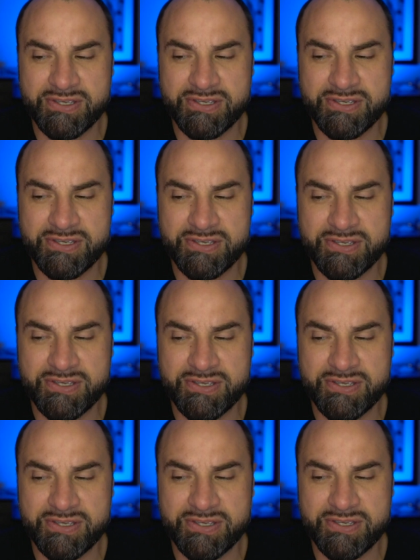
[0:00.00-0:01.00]
Call us
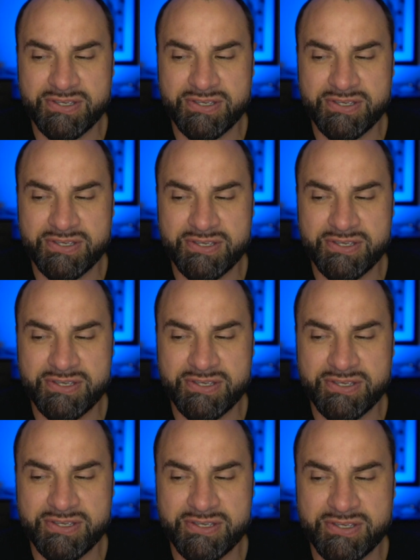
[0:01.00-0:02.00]
to a place, Father God,
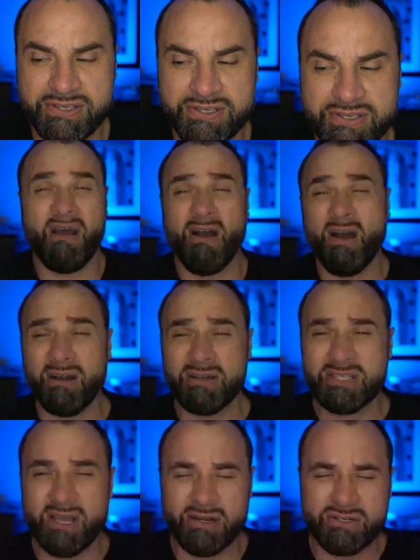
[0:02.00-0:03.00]
where our hearts
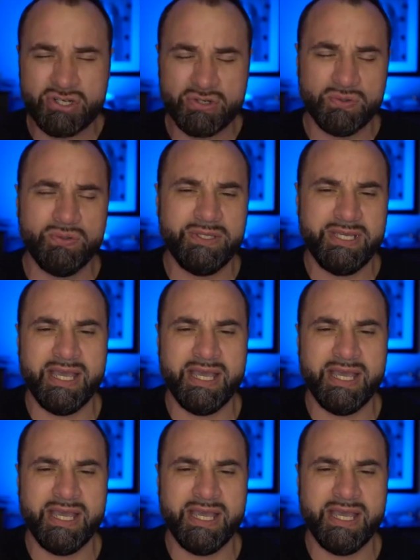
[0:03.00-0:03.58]
are truly,